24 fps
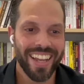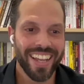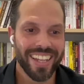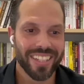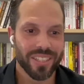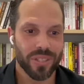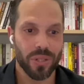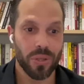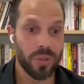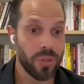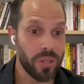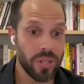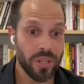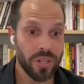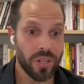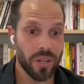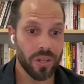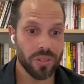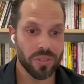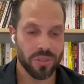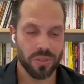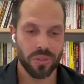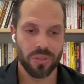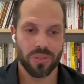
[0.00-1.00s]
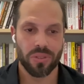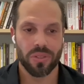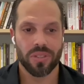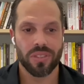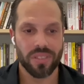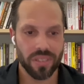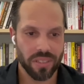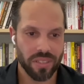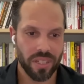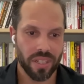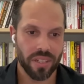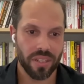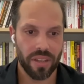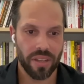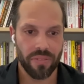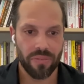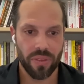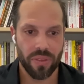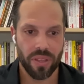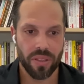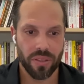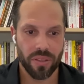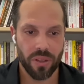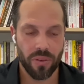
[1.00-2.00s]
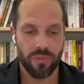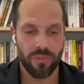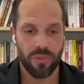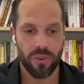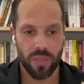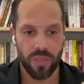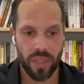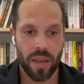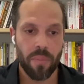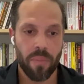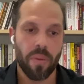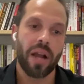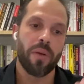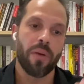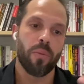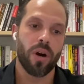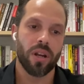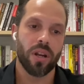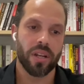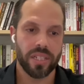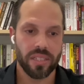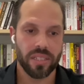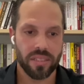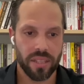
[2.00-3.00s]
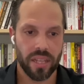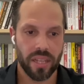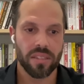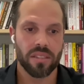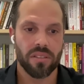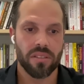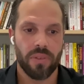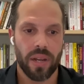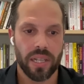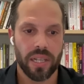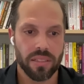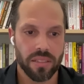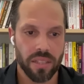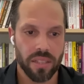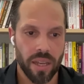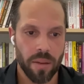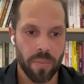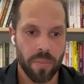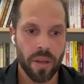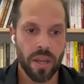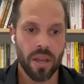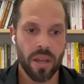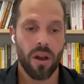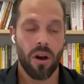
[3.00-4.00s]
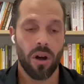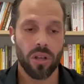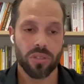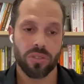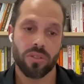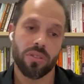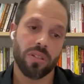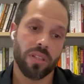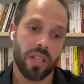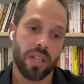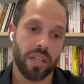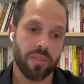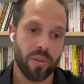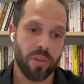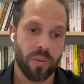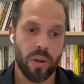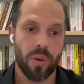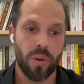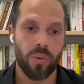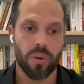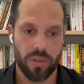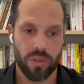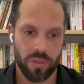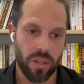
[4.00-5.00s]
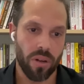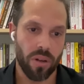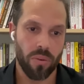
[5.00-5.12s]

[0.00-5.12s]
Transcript: So who do you go to? So it's just like if for them, I want to incentivize them also to let them know